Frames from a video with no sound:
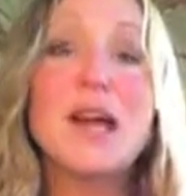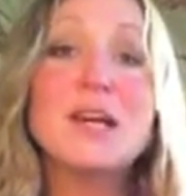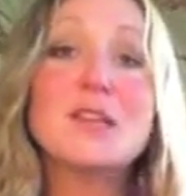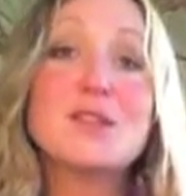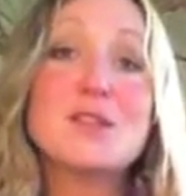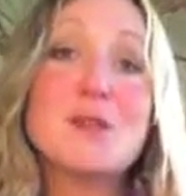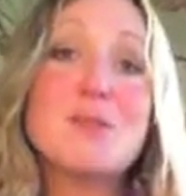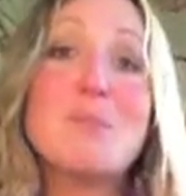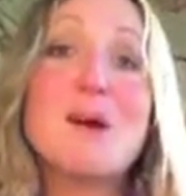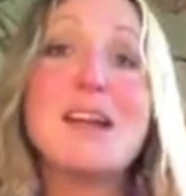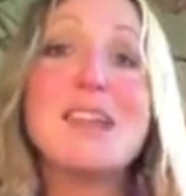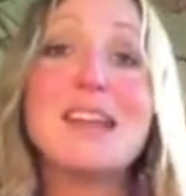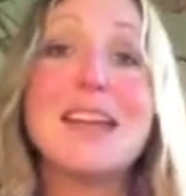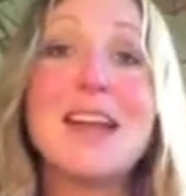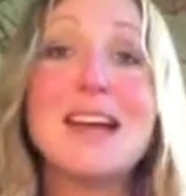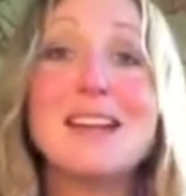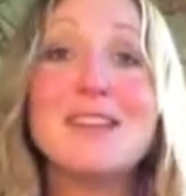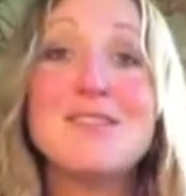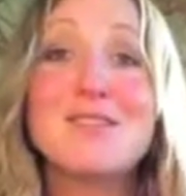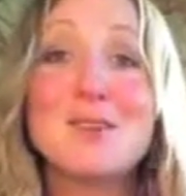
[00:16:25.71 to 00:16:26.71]
so that by
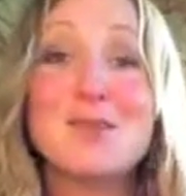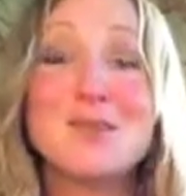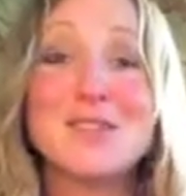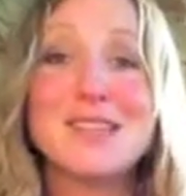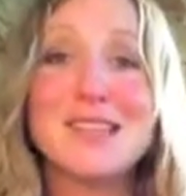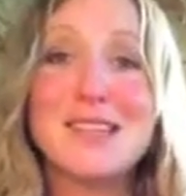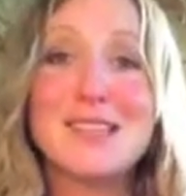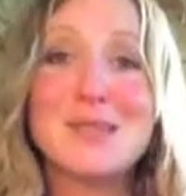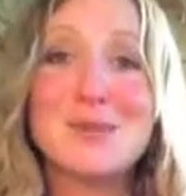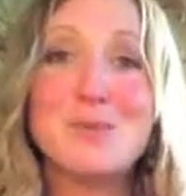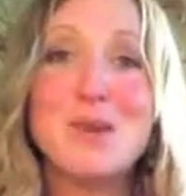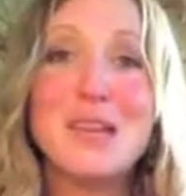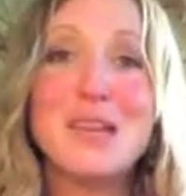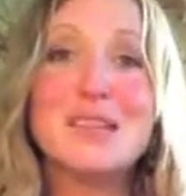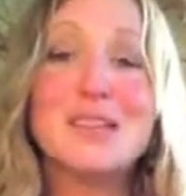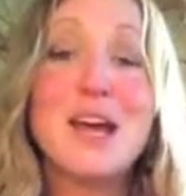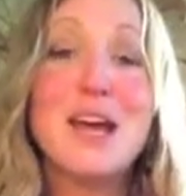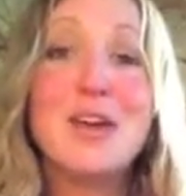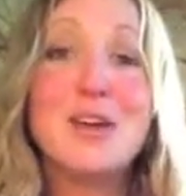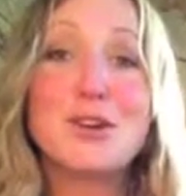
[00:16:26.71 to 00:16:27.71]
the end of those 6
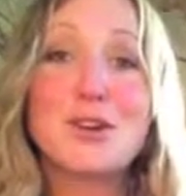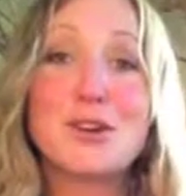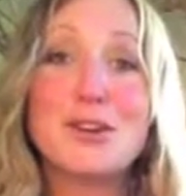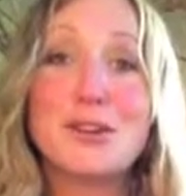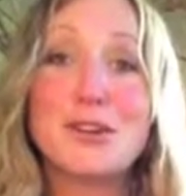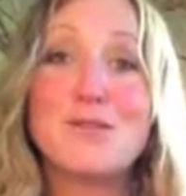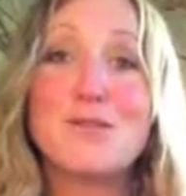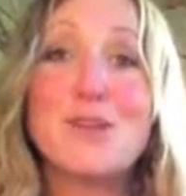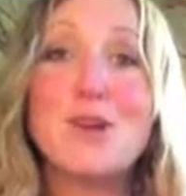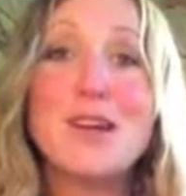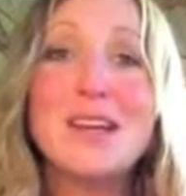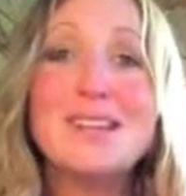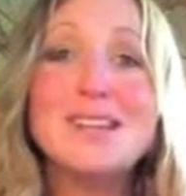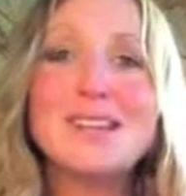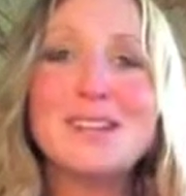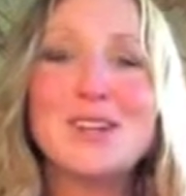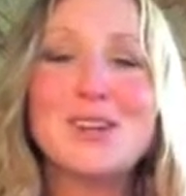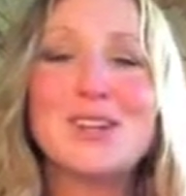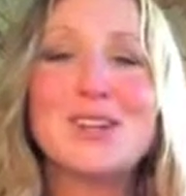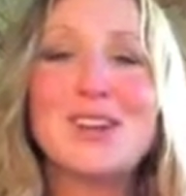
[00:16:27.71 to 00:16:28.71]
weeks, your
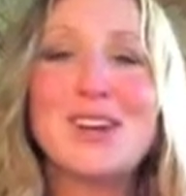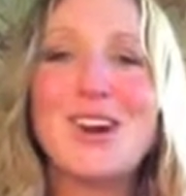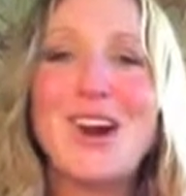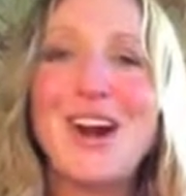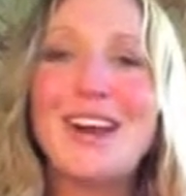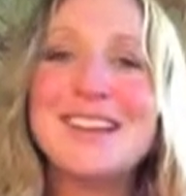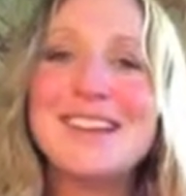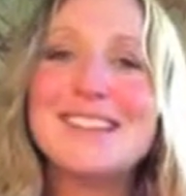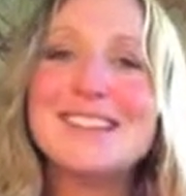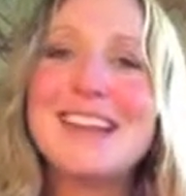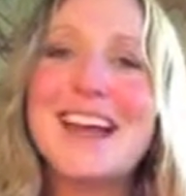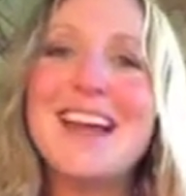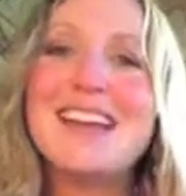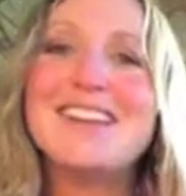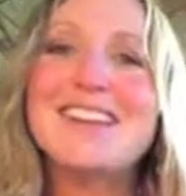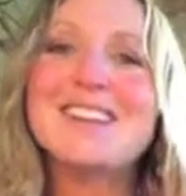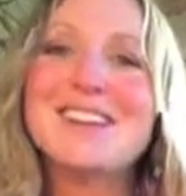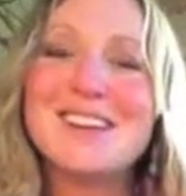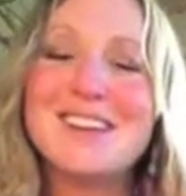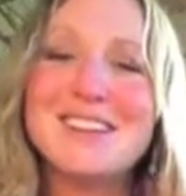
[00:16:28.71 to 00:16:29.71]
clairvoyance, your clairaudience, and
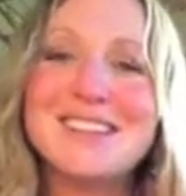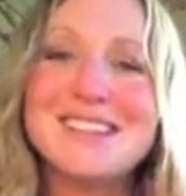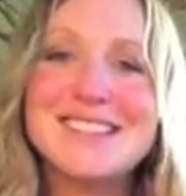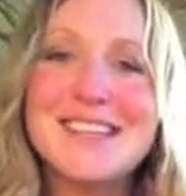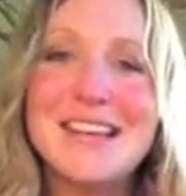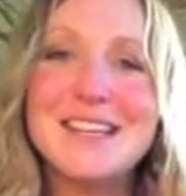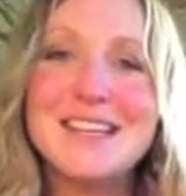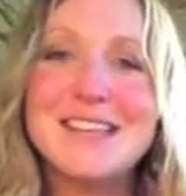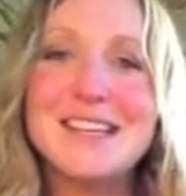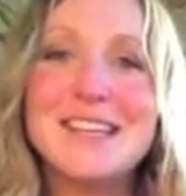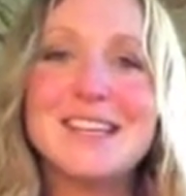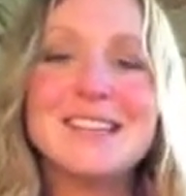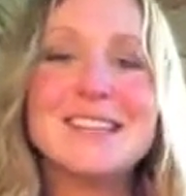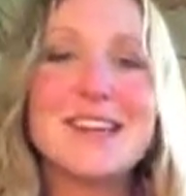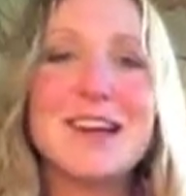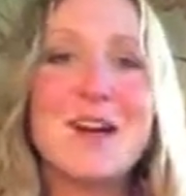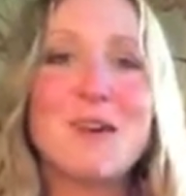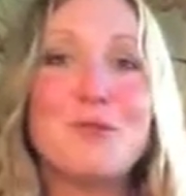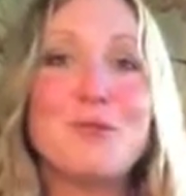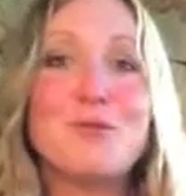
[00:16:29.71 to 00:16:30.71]
your clairsentience
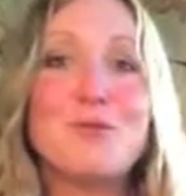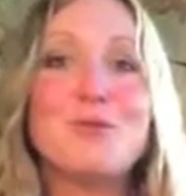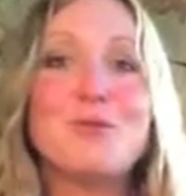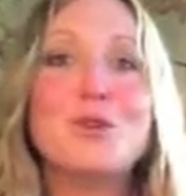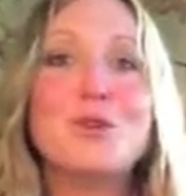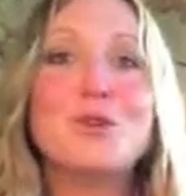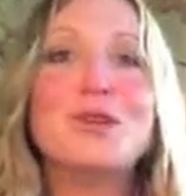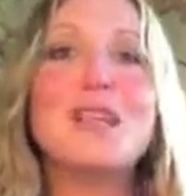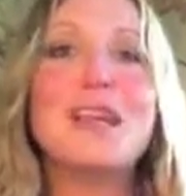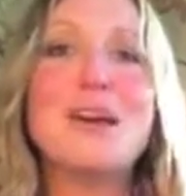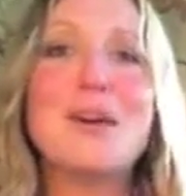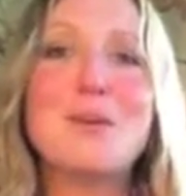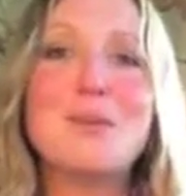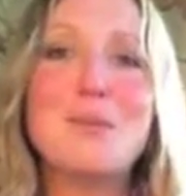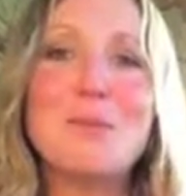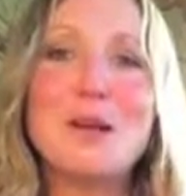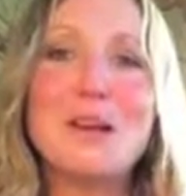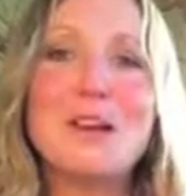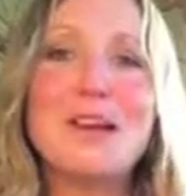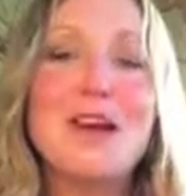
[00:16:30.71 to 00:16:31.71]
are fully
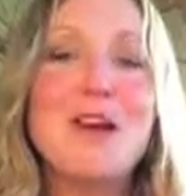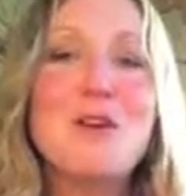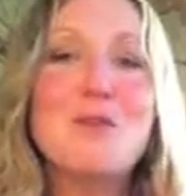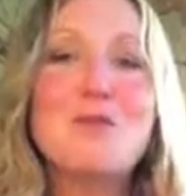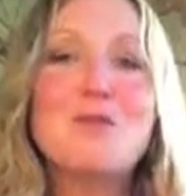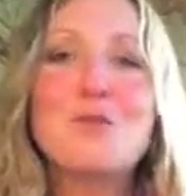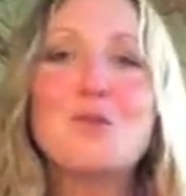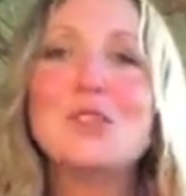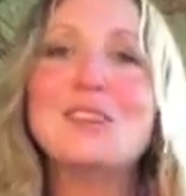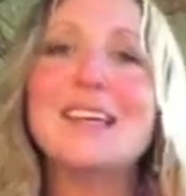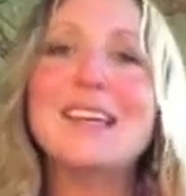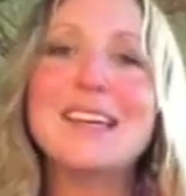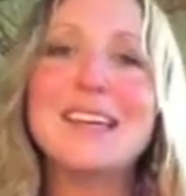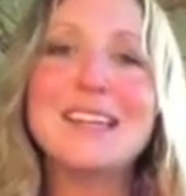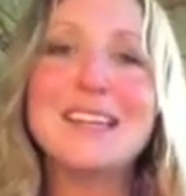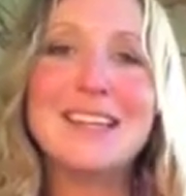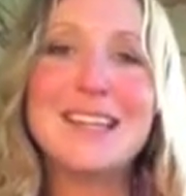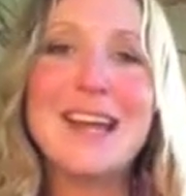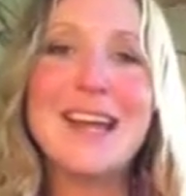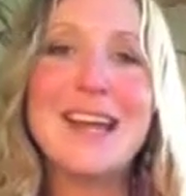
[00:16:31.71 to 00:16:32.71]
open,
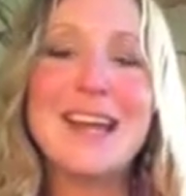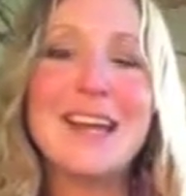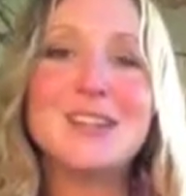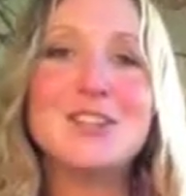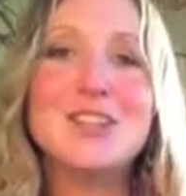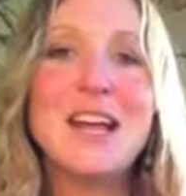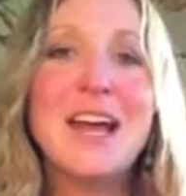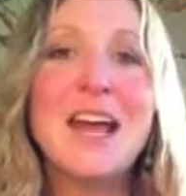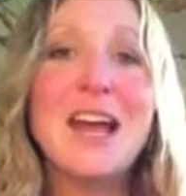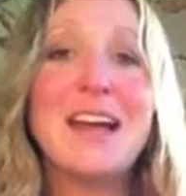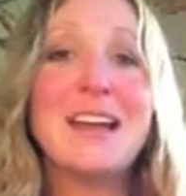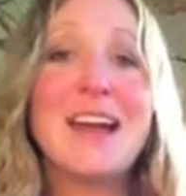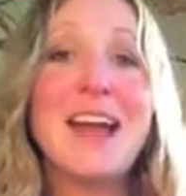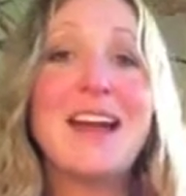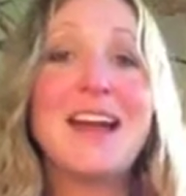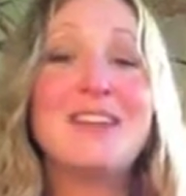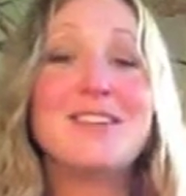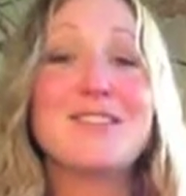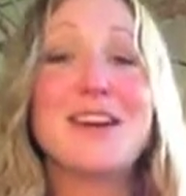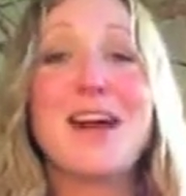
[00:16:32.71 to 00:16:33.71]
fully engaged, and
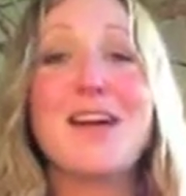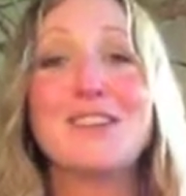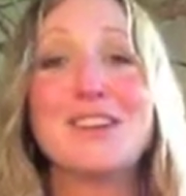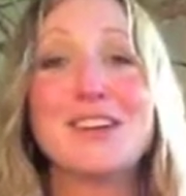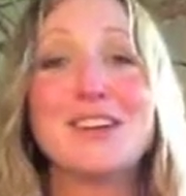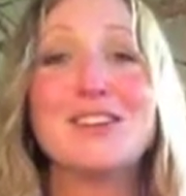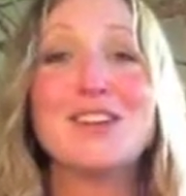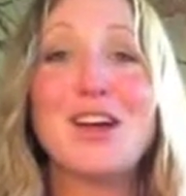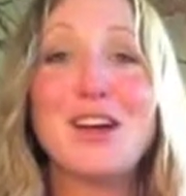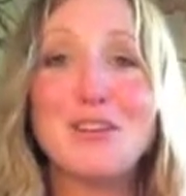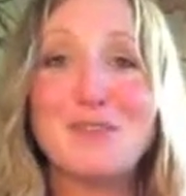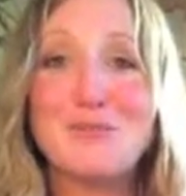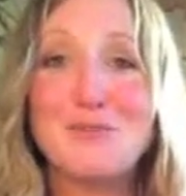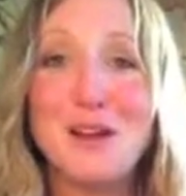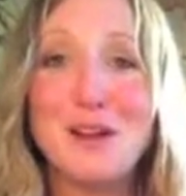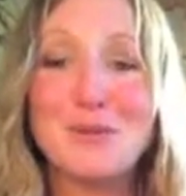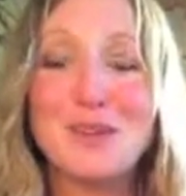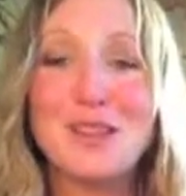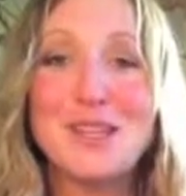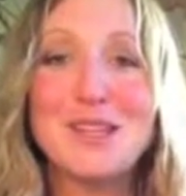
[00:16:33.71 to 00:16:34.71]
you're having a lot of
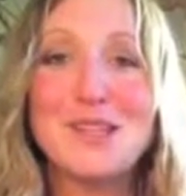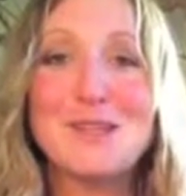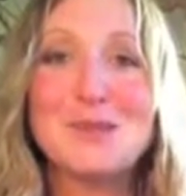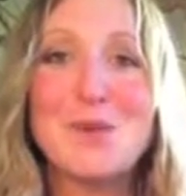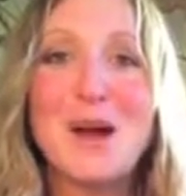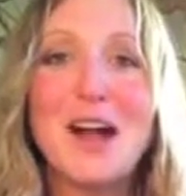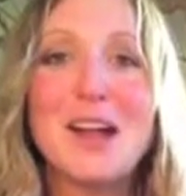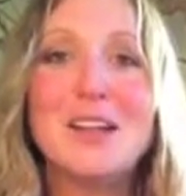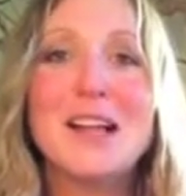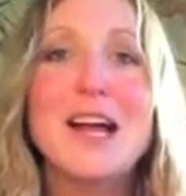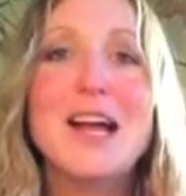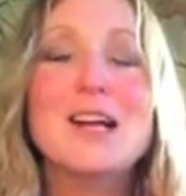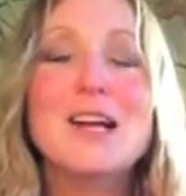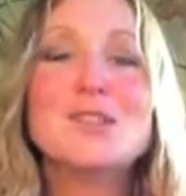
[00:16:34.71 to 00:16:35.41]
fun with it as well.